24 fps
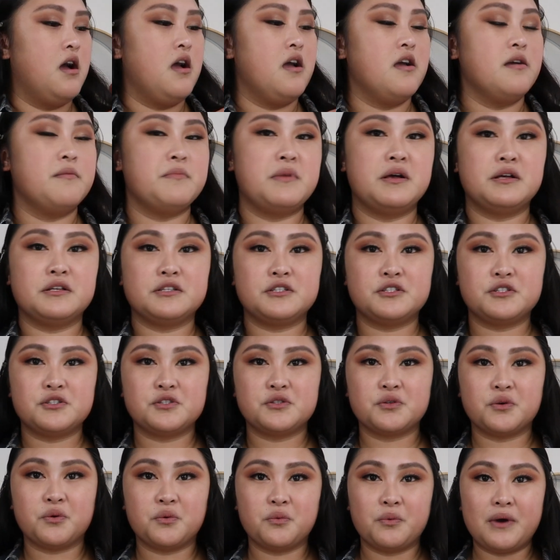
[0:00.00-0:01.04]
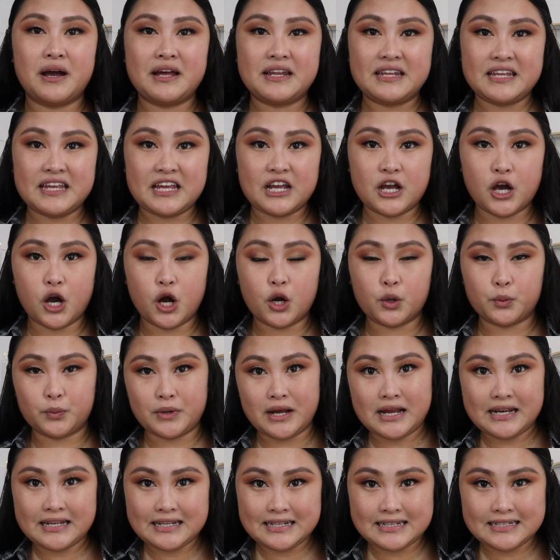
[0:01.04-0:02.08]
I'm sweating
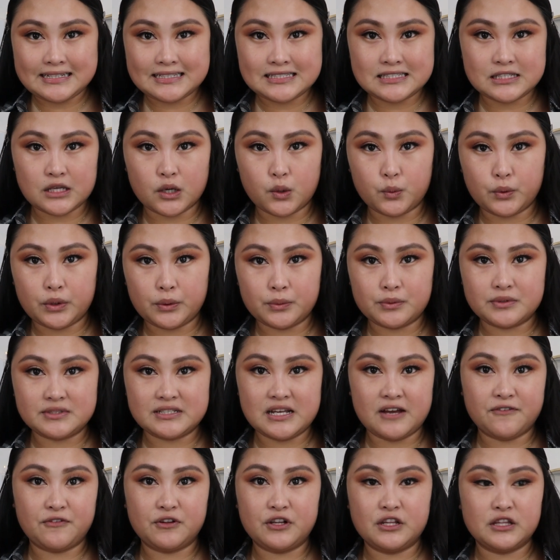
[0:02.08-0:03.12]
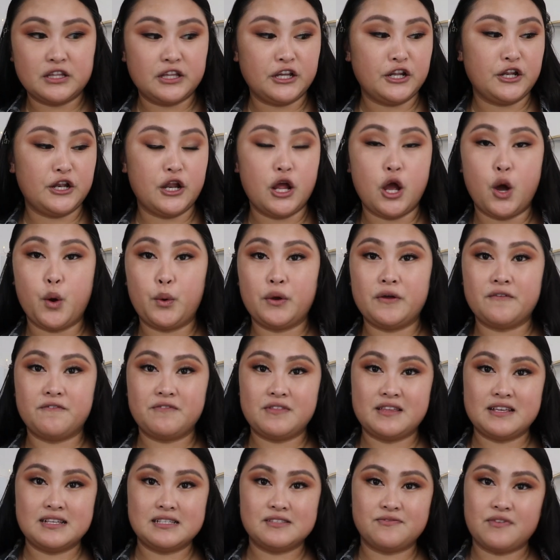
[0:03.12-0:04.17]
already, so we will definitely know
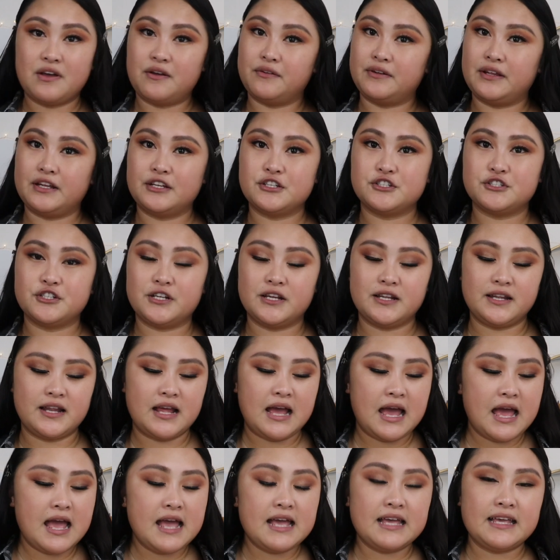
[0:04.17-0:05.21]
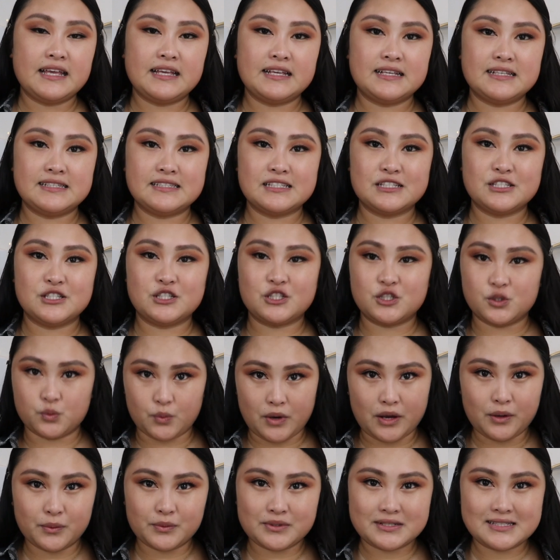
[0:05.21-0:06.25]
if this foundation is
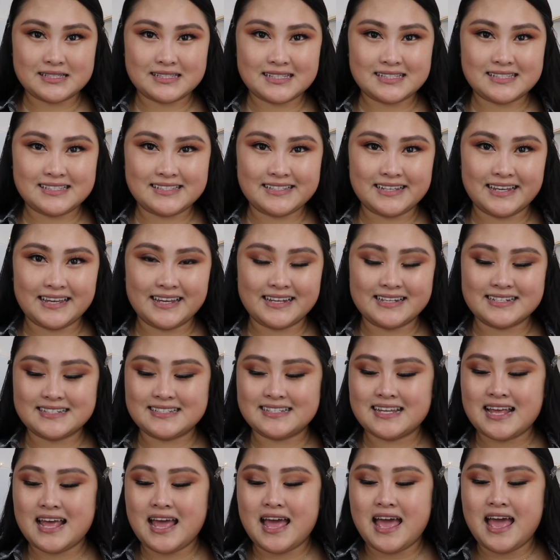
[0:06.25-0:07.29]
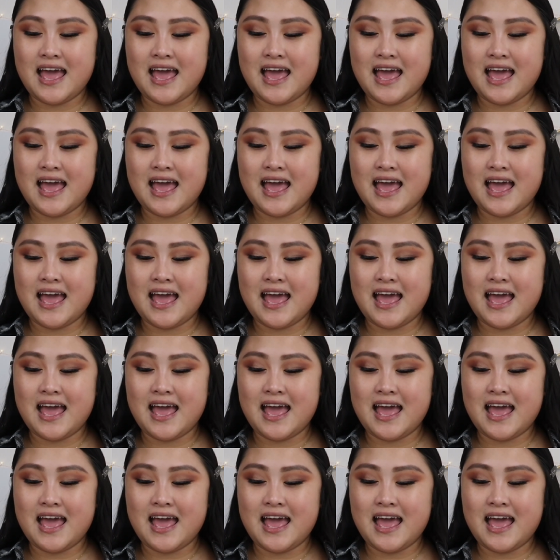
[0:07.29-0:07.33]
sweat resistant.